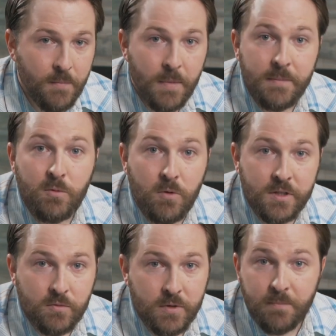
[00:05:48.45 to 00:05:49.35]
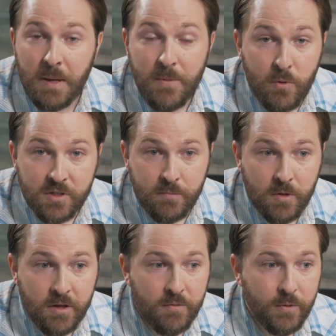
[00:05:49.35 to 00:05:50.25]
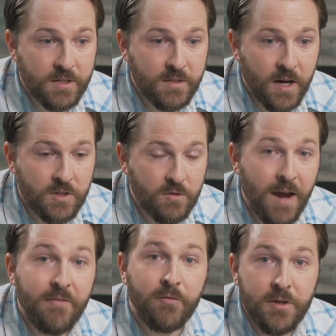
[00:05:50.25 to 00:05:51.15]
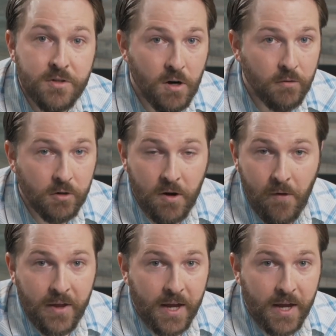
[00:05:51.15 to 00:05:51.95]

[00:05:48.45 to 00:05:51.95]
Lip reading: maybe once a week, maybe once a month, we decide to have friends over